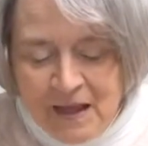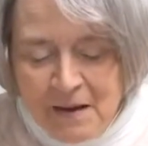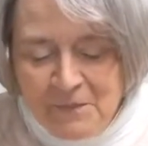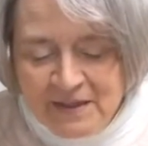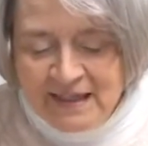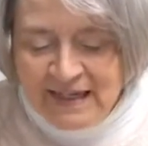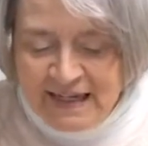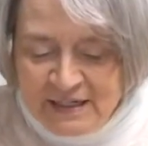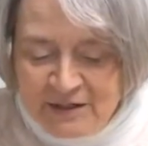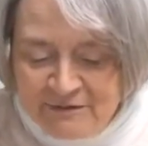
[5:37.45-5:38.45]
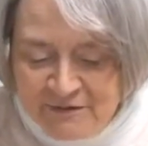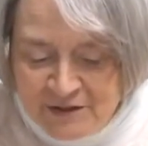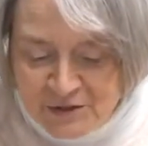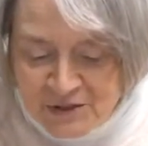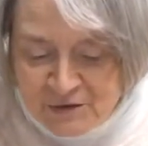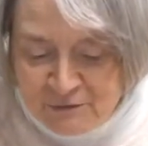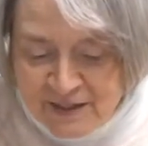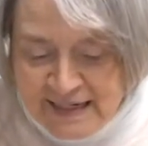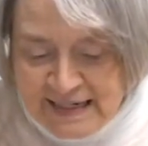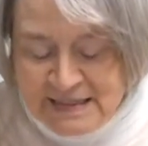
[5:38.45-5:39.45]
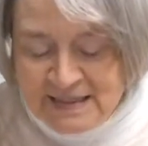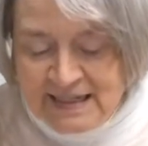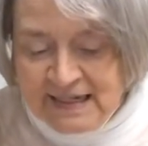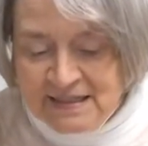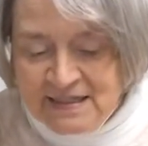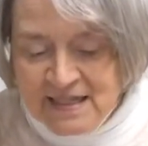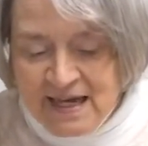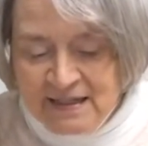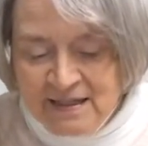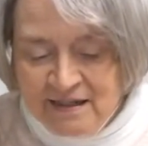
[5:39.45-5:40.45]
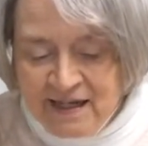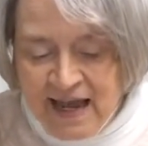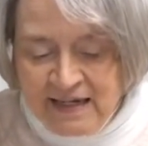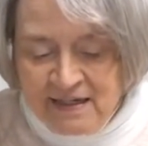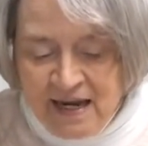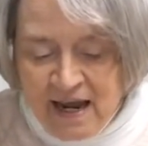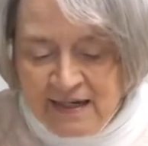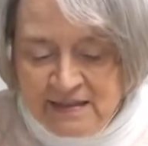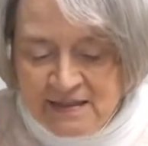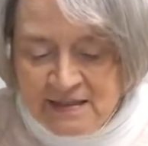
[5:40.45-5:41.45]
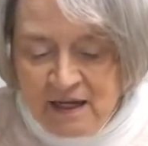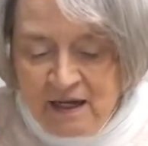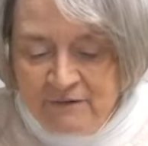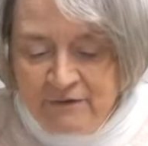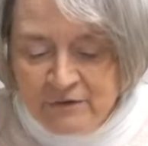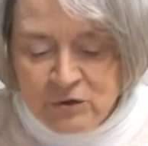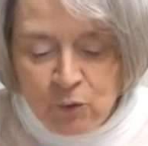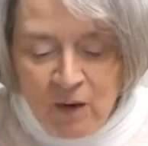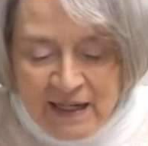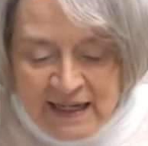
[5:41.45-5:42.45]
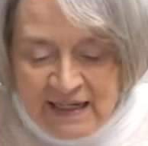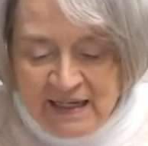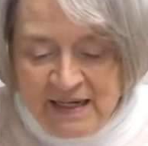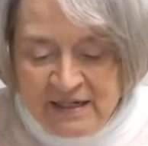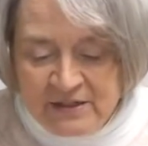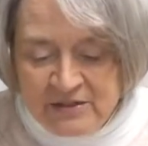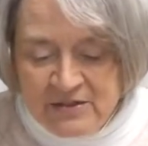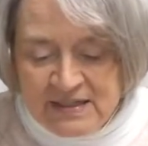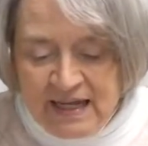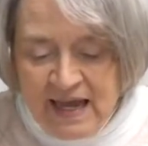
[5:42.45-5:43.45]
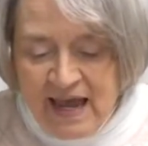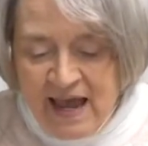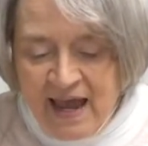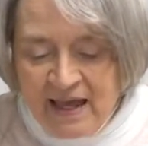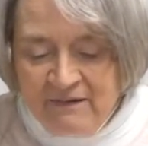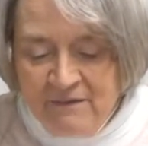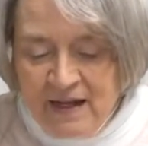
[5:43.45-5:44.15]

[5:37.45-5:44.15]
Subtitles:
But the end of verse 3 says that the Canaanites for 20 years had